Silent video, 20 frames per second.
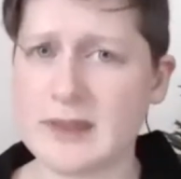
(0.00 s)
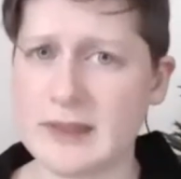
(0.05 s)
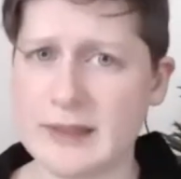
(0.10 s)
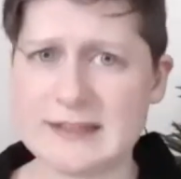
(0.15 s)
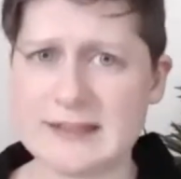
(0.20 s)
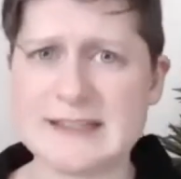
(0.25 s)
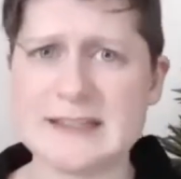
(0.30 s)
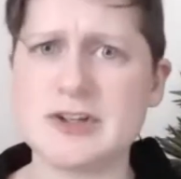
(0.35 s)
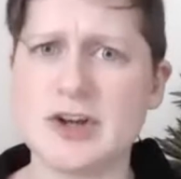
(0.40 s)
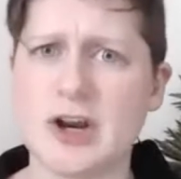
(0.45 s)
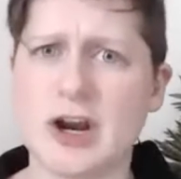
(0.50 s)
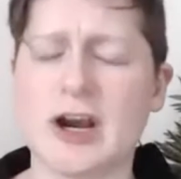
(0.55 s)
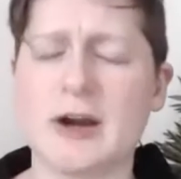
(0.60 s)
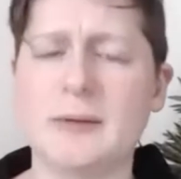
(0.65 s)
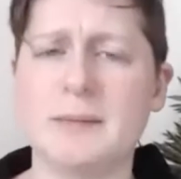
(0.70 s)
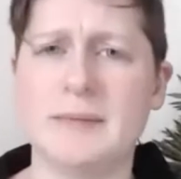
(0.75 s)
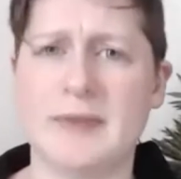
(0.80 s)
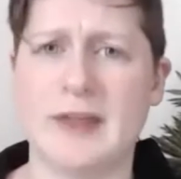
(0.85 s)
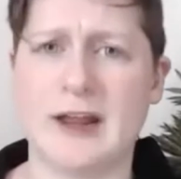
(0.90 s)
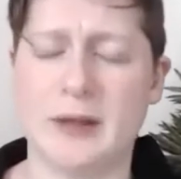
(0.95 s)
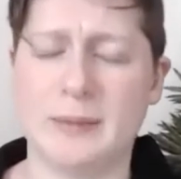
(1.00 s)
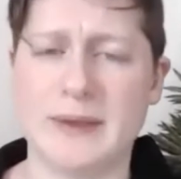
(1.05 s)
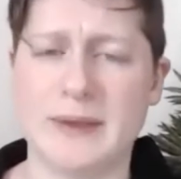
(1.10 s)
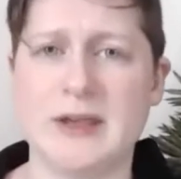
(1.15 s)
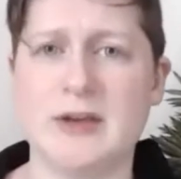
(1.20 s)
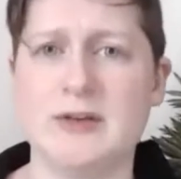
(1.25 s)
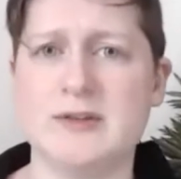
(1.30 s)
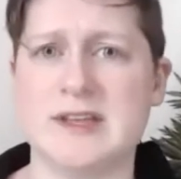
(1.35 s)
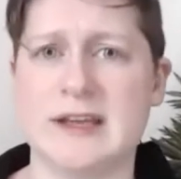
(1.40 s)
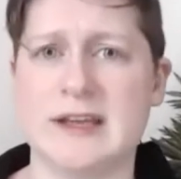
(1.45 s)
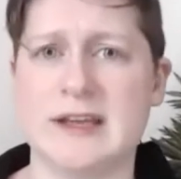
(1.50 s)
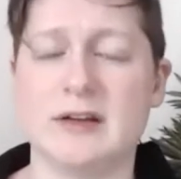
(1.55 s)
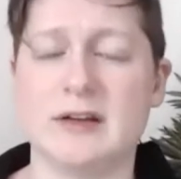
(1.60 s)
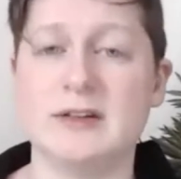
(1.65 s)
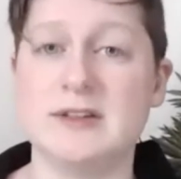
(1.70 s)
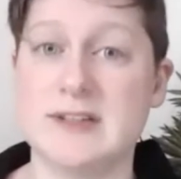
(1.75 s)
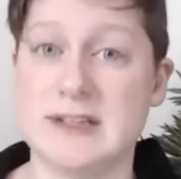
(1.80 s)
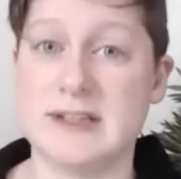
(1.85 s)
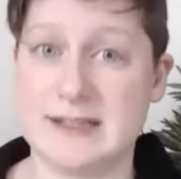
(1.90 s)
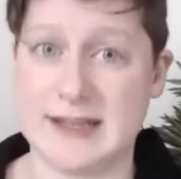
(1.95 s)
that's a term that I'll be
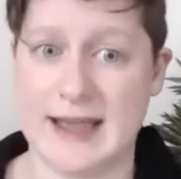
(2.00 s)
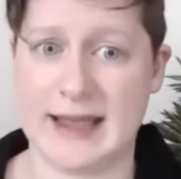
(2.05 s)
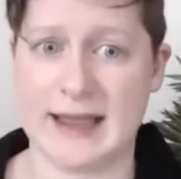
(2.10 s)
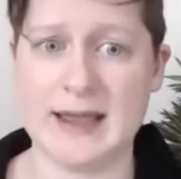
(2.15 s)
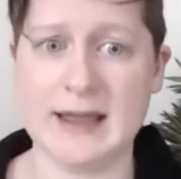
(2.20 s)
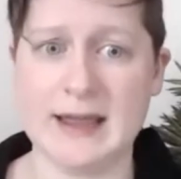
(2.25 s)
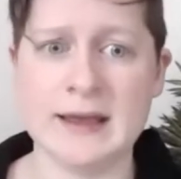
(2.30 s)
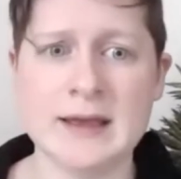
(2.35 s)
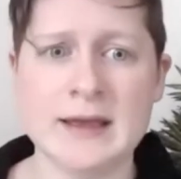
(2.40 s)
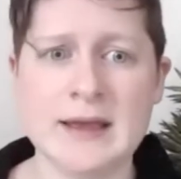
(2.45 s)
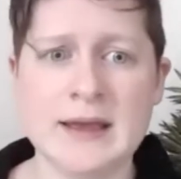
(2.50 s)
using today,